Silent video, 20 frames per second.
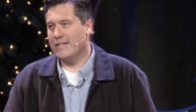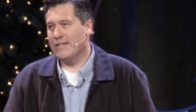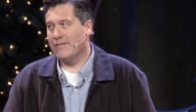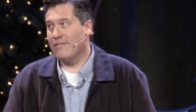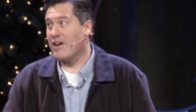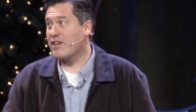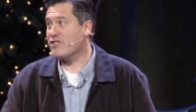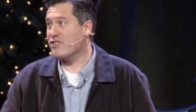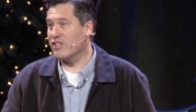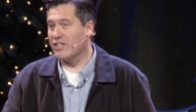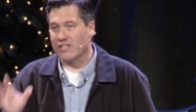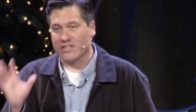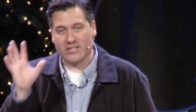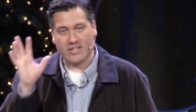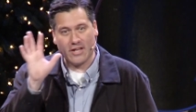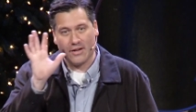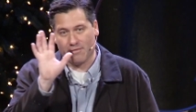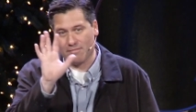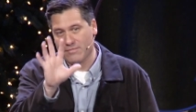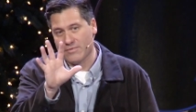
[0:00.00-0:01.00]
I'm actually
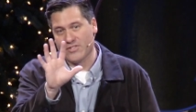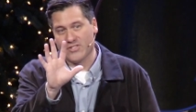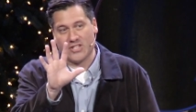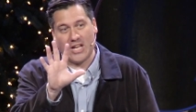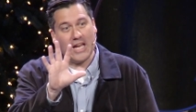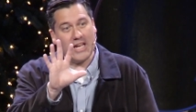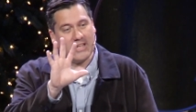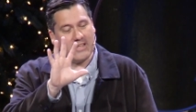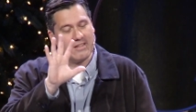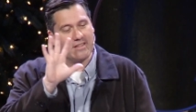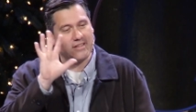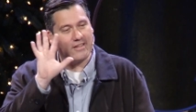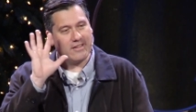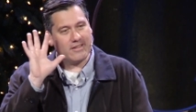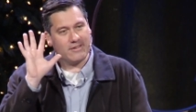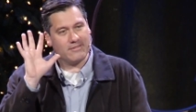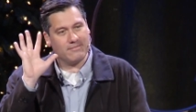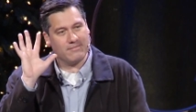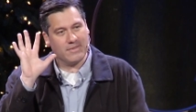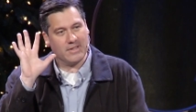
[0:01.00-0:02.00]
going to cite
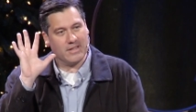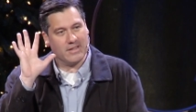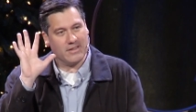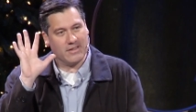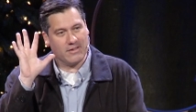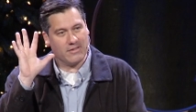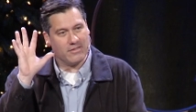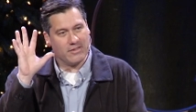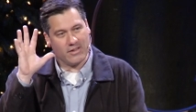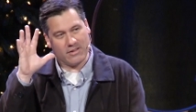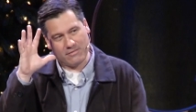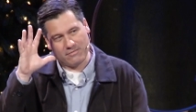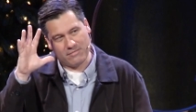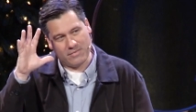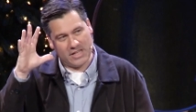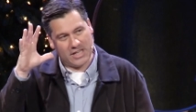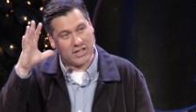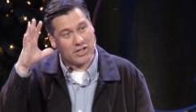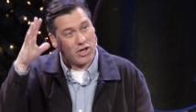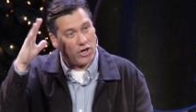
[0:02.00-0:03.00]
the, the, the,
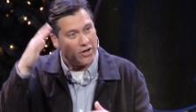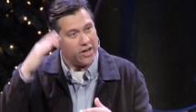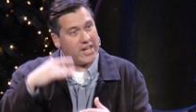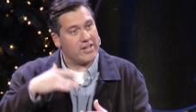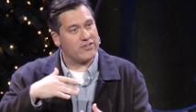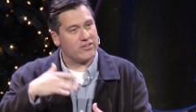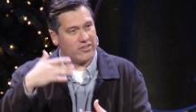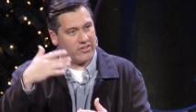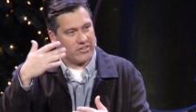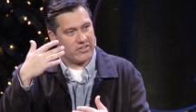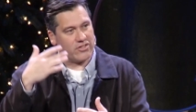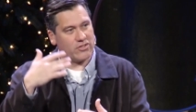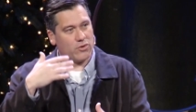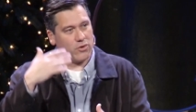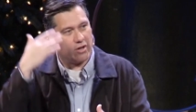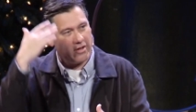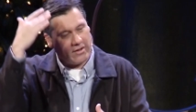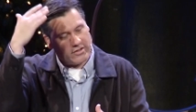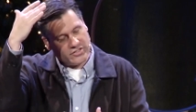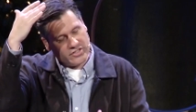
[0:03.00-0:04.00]
the incarnation, the
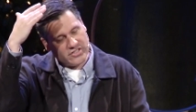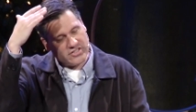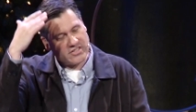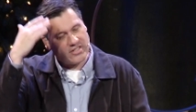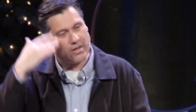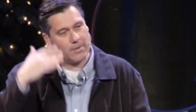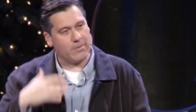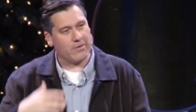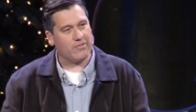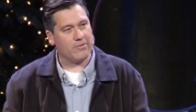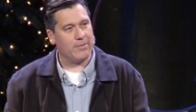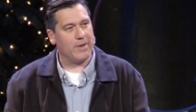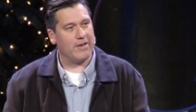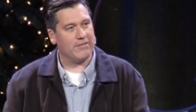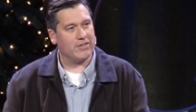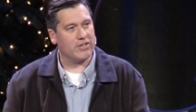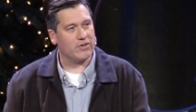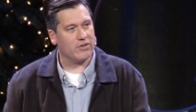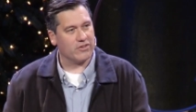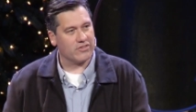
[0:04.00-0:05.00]
story of Jesus coming from
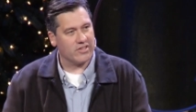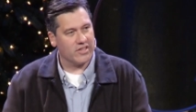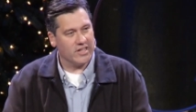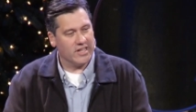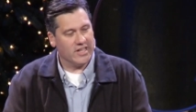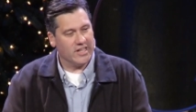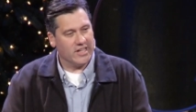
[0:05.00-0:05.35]
heaven to earth